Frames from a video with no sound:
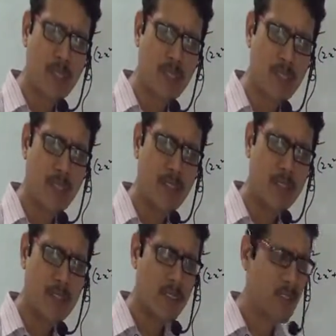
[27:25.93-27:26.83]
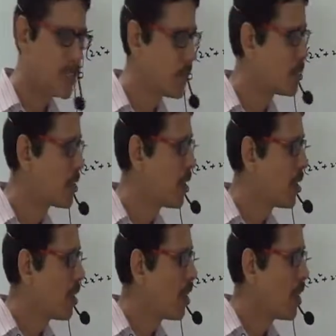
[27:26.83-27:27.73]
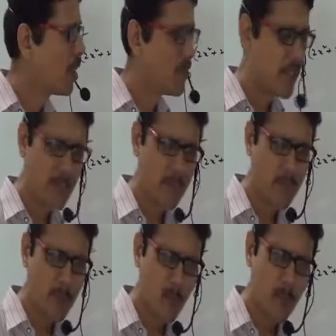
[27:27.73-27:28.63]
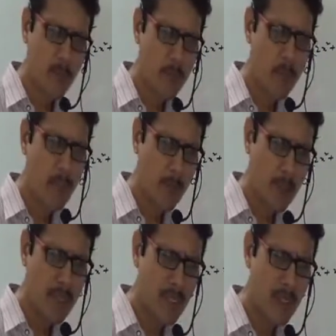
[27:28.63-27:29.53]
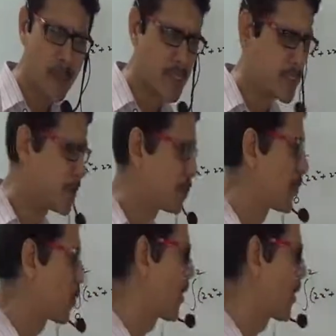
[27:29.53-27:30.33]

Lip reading: Okay, that is the in the problem you can apply the limits.